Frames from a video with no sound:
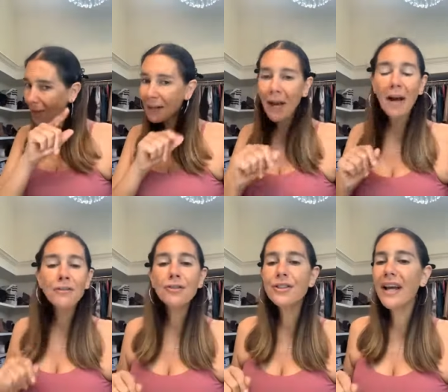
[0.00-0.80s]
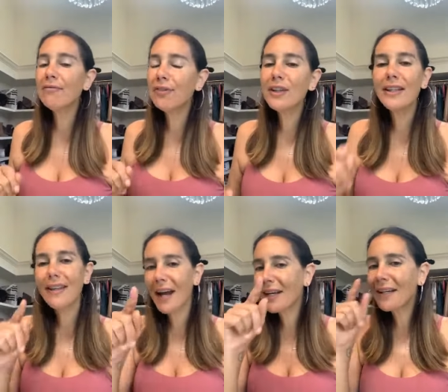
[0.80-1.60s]
And I understand fully
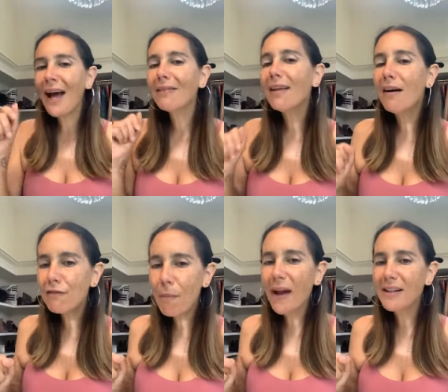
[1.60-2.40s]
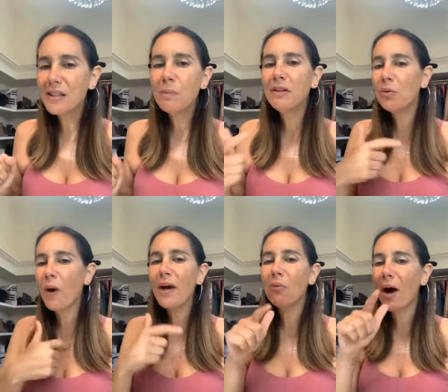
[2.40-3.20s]
that I cannot love my husband the
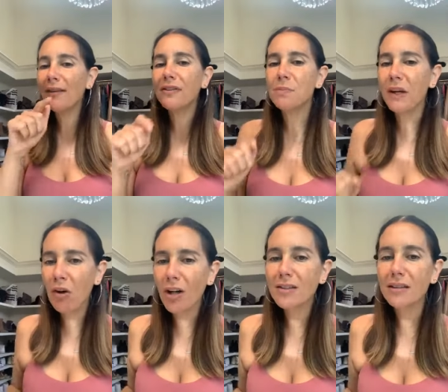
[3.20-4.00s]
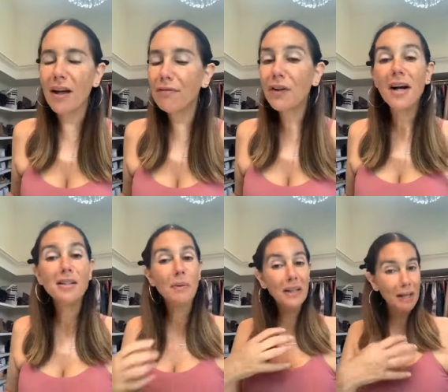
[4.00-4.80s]
way a wife has been called to love her
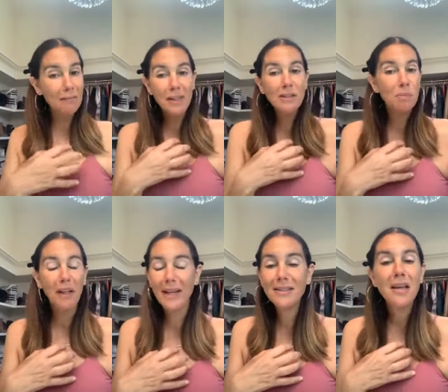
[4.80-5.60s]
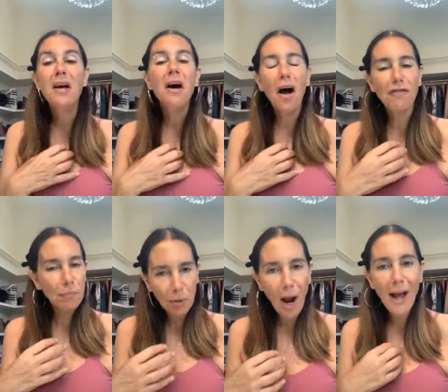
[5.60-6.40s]
husband in this place
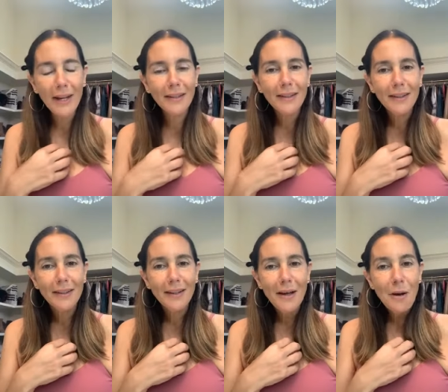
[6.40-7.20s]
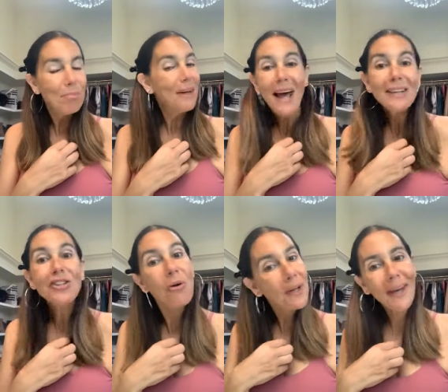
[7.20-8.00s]
of pride. But I
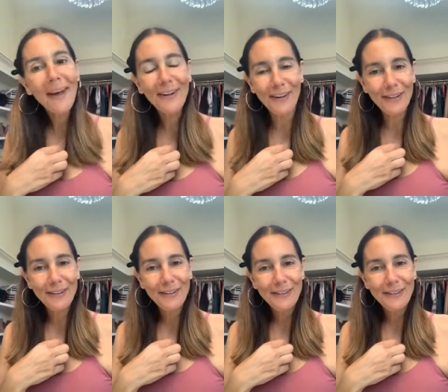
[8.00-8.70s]
don't care.